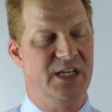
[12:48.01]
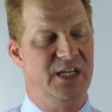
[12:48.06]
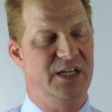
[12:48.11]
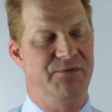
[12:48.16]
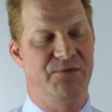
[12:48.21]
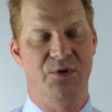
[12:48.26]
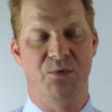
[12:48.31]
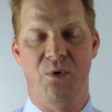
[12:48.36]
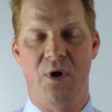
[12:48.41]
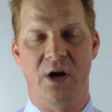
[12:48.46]

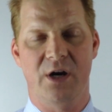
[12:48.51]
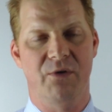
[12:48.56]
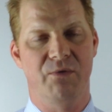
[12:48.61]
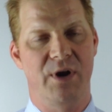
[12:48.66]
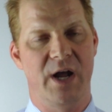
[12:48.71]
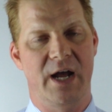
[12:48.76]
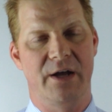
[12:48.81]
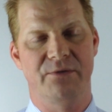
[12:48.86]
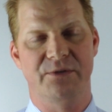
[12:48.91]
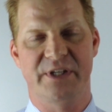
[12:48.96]
If you walk
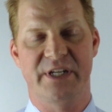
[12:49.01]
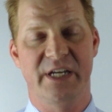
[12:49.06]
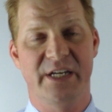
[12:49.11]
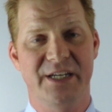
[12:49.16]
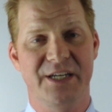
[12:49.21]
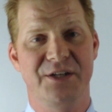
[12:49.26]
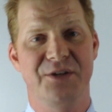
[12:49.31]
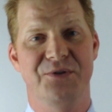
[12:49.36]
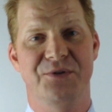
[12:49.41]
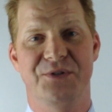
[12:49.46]
around
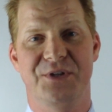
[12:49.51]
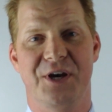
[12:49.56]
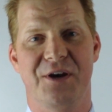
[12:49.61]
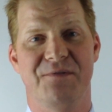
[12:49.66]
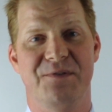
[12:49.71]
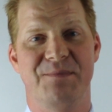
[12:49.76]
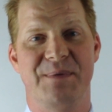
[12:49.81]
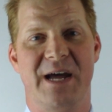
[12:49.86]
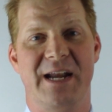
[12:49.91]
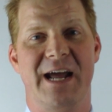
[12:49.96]
kicking
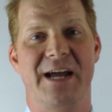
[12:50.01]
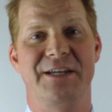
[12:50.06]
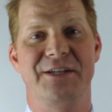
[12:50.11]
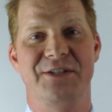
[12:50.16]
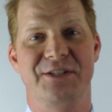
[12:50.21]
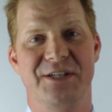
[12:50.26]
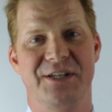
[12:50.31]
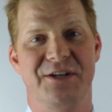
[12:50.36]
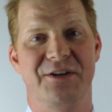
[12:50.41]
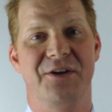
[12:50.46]
yourself about how you
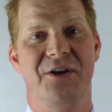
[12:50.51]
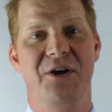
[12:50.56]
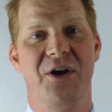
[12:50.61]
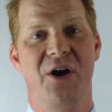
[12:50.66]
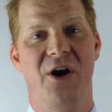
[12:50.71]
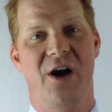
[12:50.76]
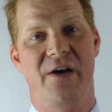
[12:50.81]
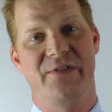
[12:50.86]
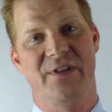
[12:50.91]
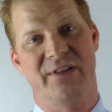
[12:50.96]
did
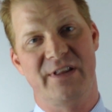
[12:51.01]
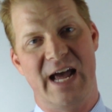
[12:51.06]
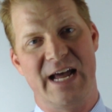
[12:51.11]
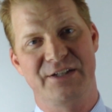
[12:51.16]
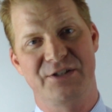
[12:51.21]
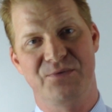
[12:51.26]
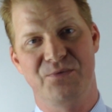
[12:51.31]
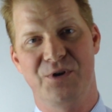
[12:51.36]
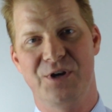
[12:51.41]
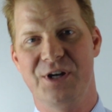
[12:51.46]
on the
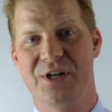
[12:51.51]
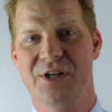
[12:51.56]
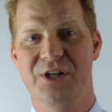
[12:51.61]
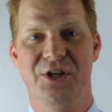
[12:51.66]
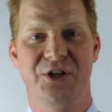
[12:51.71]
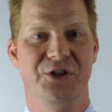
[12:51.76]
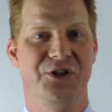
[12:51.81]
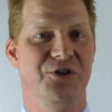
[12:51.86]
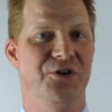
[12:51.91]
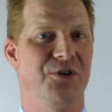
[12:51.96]
last one,
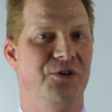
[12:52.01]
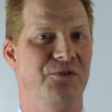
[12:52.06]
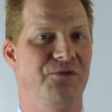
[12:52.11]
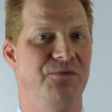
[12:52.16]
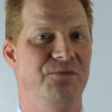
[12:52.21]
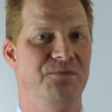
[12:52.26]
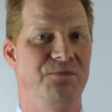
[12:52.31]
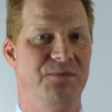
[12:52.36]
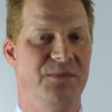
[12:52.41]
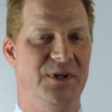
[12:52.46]
your
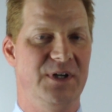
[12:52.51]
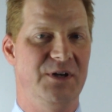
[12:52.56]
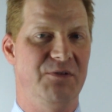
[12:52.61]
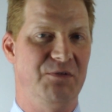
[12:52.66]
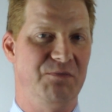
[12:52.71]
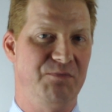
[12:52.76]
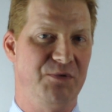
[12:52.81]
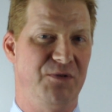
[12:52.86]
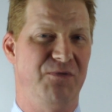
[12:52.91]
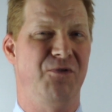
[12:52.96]

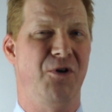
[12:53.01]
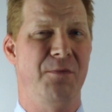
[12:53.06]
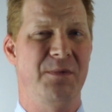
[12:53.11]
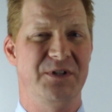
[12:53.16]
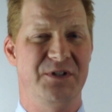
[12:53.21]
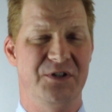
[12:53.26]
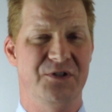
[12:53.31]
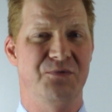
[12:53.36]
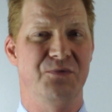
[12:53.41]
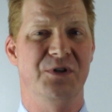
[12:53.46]

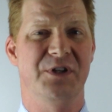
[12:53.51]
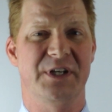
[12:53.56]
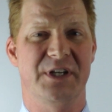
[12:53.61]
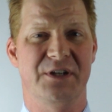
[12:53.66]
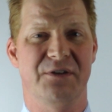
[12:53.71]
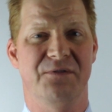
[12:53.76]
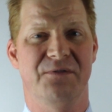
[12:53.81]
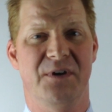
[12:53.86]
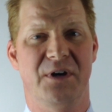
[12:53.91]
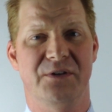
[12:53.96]
performance is really
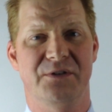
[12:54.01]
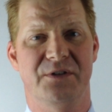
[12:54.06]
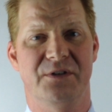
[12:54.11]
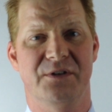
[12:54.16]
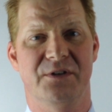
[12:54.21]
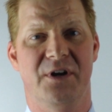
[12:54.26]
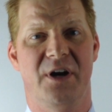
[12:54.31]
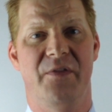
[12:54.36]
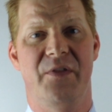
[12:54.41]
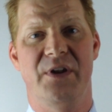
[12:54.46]
going to
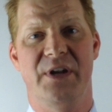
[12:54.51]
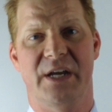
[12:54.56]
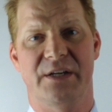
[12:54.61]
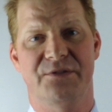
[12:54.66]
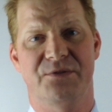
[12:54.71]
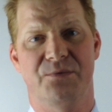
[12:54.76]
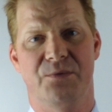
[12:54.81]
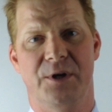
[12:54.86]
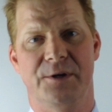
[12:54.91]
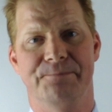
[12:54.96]
falter on the
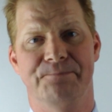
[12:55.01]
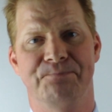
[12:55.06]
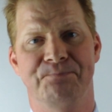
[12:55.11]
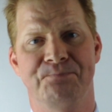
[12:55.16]
next one.